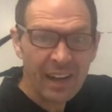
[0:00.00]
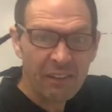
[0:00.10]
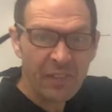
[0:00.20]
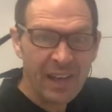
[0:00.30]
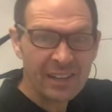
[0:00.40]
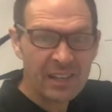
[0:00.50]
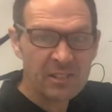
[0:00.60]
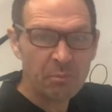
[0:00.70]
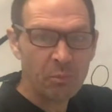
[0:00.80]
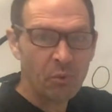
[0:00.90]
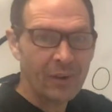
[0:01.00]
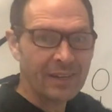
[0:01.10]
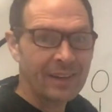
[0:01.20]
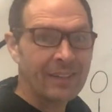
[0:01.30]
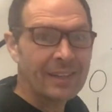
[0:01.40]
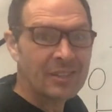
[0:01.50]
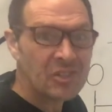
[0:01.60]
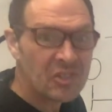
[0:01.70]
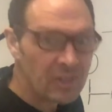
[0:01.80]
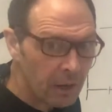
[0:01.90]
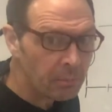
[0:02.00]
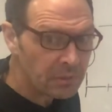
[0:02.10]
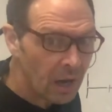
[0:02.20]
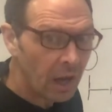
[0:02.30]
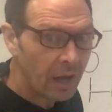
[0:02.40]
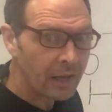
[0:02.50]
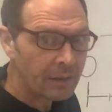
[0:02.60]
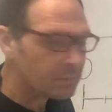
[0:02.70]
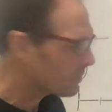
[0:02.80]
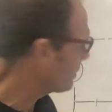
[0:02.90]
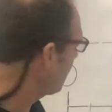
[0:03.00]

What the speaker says: of that decimal point. Sometimes